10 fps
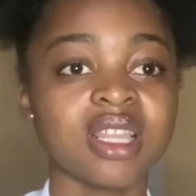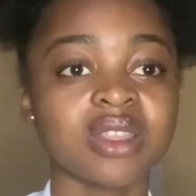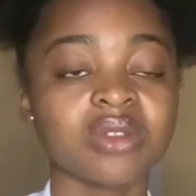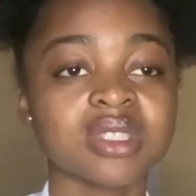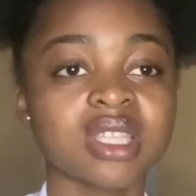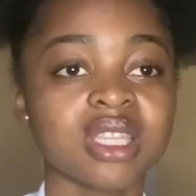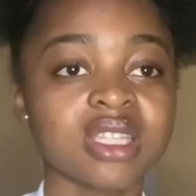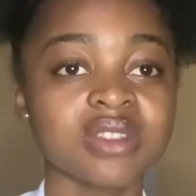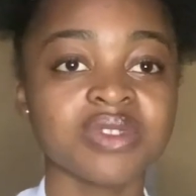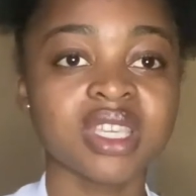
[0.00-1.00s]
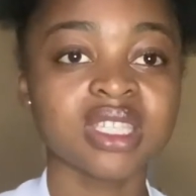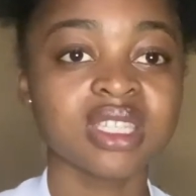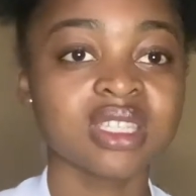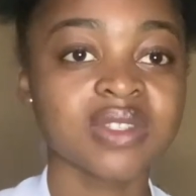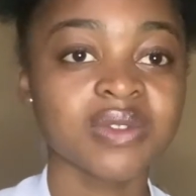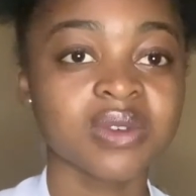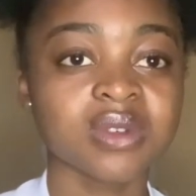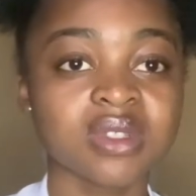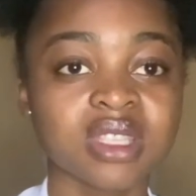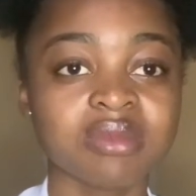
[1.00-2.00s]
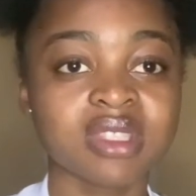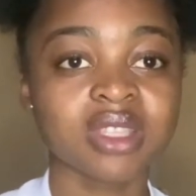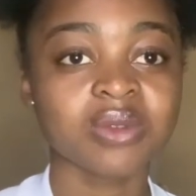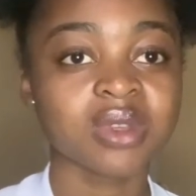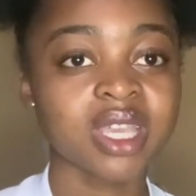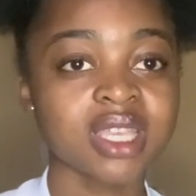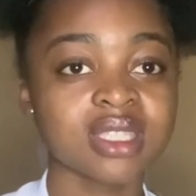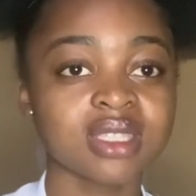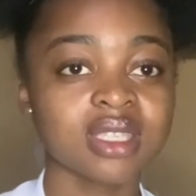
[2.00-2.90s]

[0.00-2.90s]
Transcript: like those standard deviations for semester two guys,